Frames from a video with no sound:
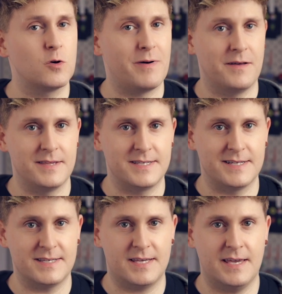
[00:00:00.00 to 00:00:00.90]
about this in
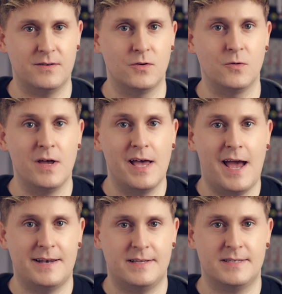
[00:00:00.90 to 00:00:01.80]
its keynote,
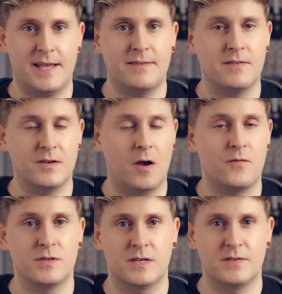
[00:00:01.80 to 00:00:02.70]
and it said that the
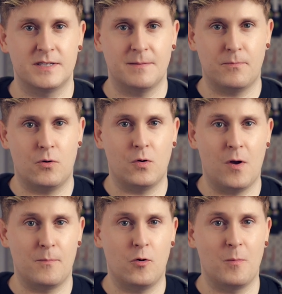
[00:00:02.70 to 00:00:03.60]
iPhone 17 Pro
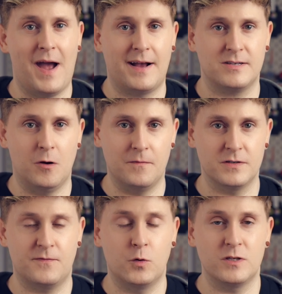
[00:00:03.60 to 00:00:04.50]
and Pro Max
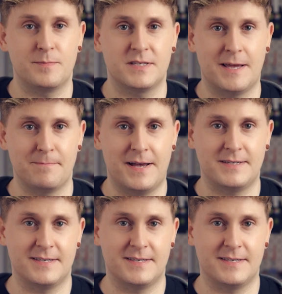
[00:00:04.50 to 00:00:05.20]
offers 40% better